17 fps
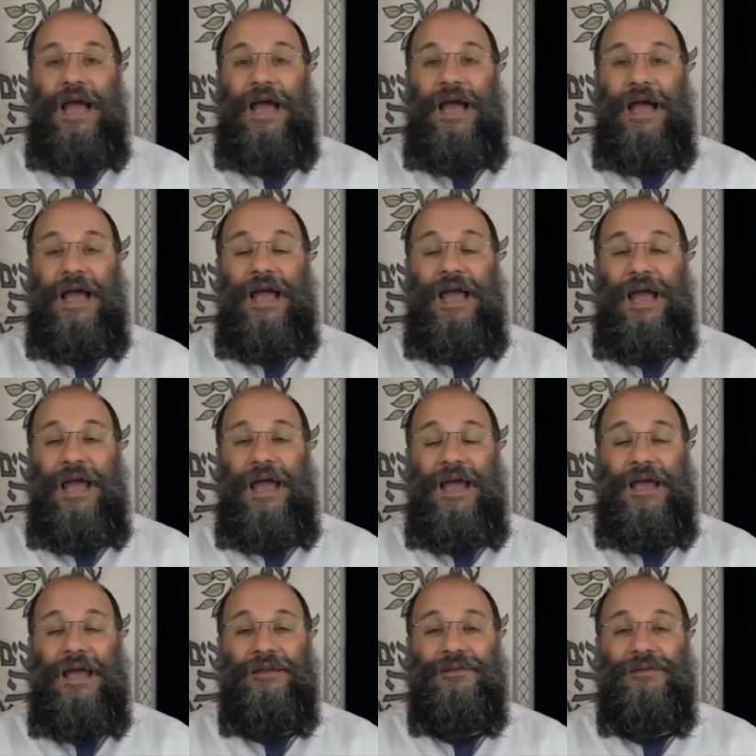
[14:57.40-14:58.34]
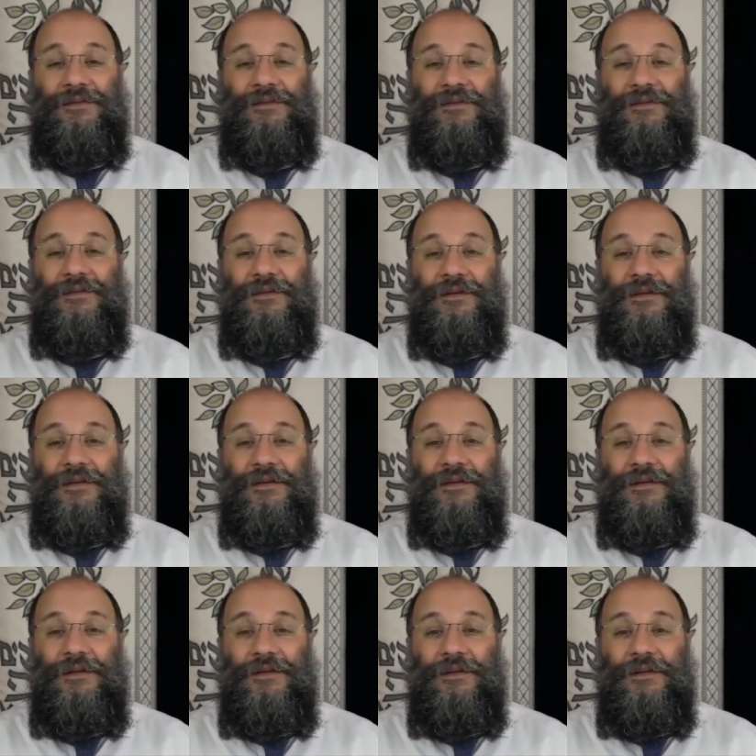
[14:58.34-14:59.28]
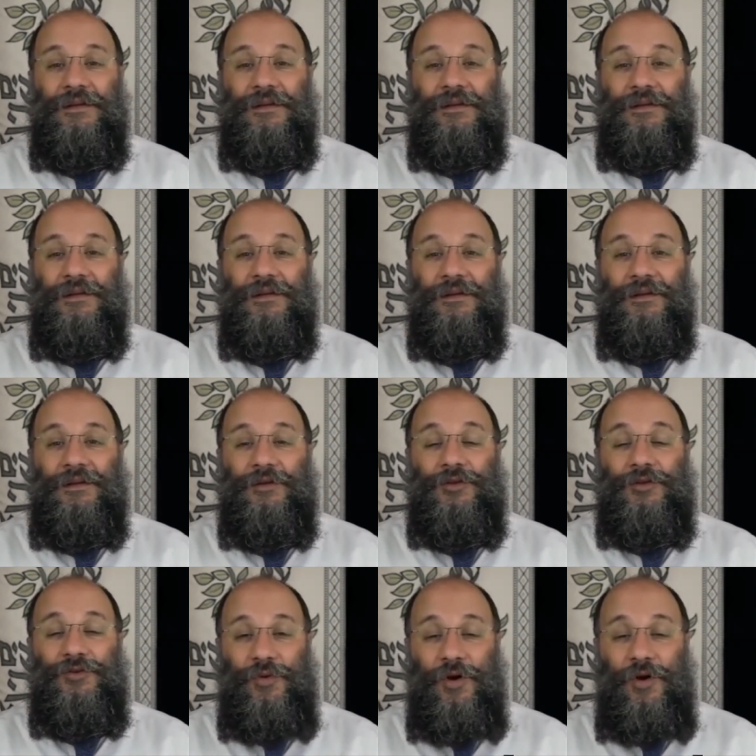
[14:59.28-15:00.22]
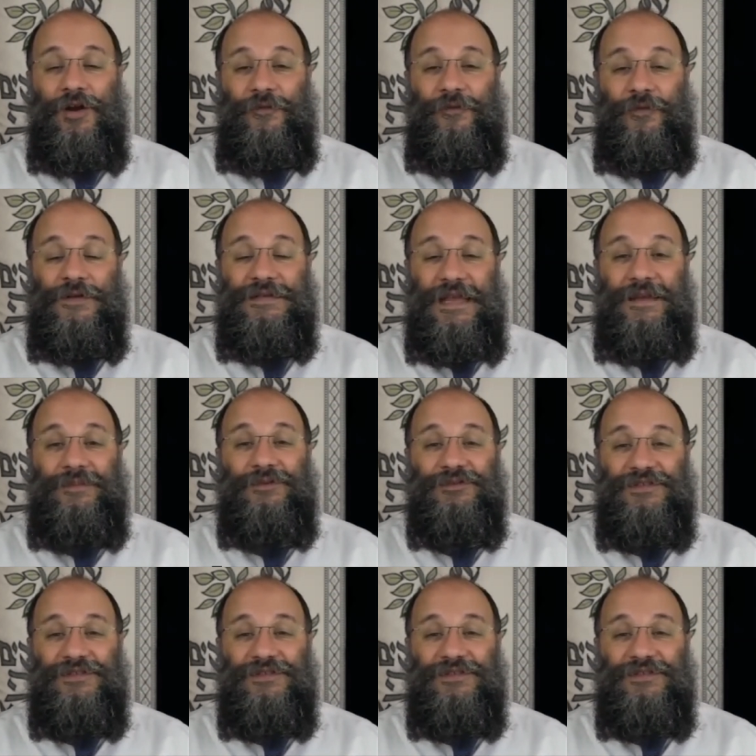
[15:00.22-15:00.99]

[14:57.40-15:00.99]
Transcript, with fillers: and the dwarf was able to